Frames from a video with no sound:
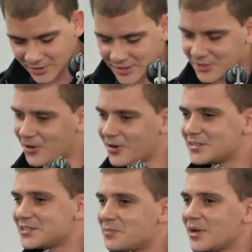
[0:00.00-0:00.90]
the
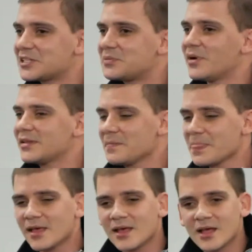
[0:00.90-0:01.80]
Lord speaks. But
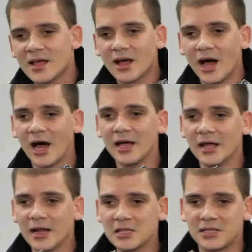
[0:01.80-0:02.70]
I and I,